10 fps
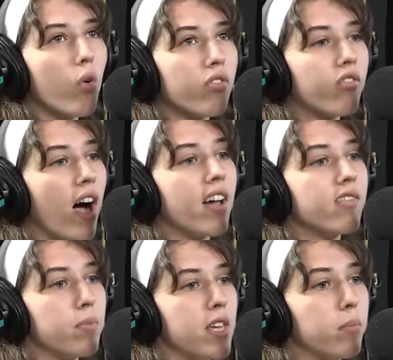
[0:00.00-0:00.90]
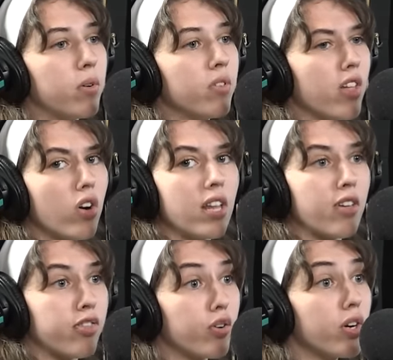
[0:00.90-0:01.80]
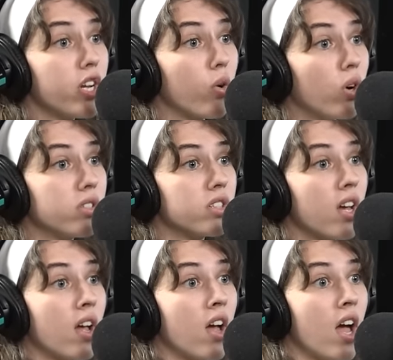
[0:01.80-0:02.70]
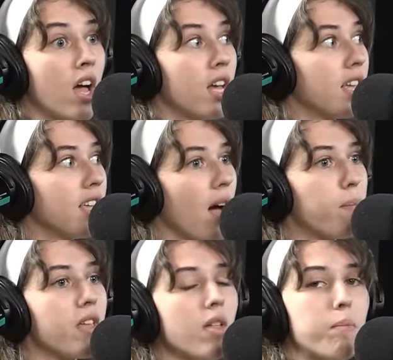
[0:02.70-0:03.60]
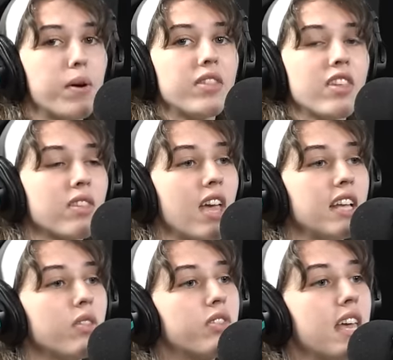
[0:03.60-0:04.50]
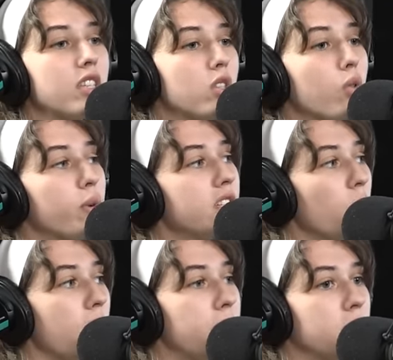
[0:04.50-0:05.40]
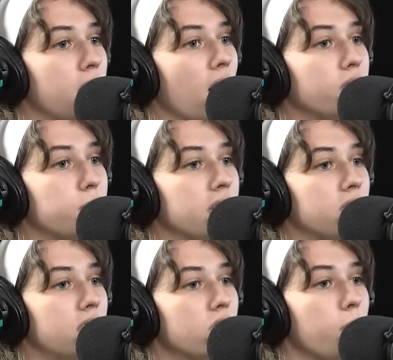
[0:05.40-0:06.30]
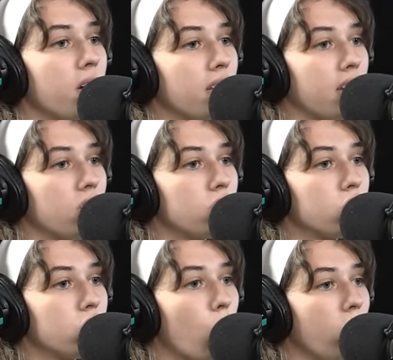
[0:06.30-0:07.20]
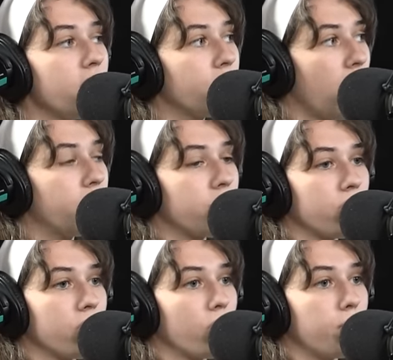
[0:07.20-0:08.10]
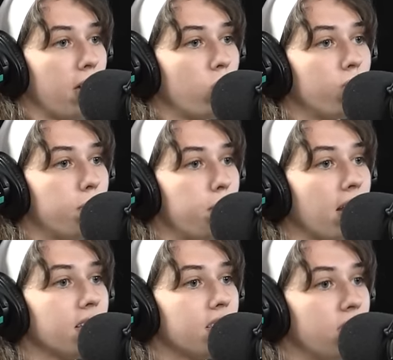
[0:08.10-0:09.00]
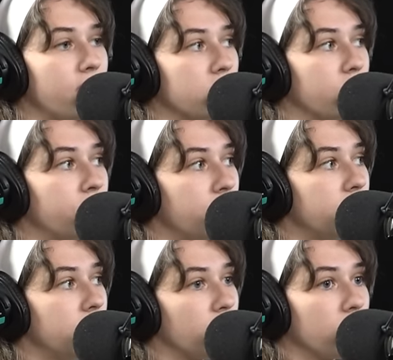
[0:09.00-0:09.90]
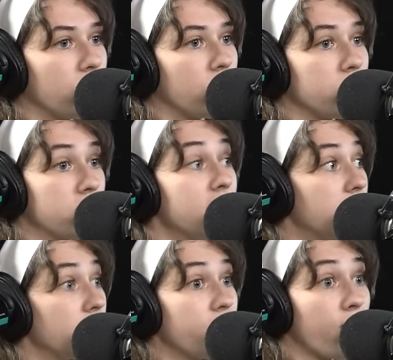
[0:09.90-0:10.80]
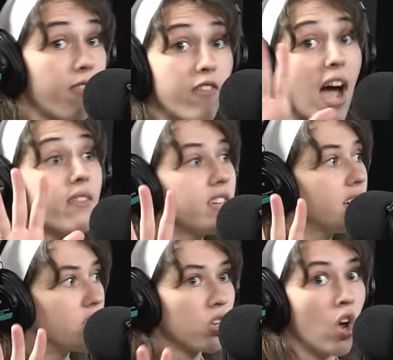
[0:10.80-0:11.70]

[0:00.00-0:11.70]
five people that but, are like thirty year olds. Yeah, but but the, it, it's the reason why it pissed me off is because these are probably like 25 to 30 year old men who have been meddling in the affairs of a 15 year old girl forever since, for five yeah, years. They're